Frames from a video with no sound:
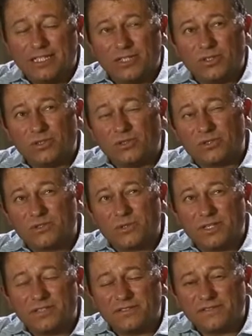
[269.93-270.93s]

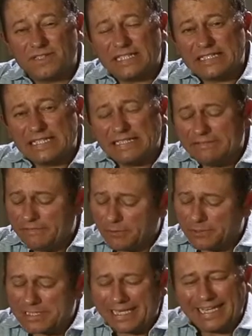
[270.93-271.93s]
12, 13,
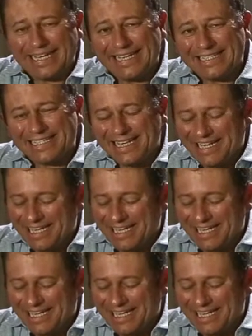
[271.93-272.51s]
14 years.